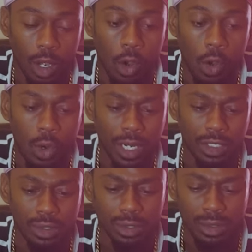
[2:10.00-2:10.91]
Oh, they
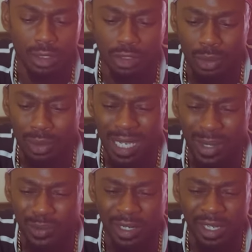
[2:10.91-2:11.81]
do
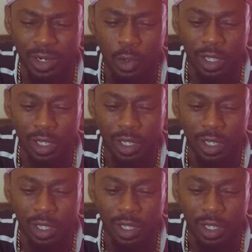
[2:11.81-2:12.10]
got Red Hulk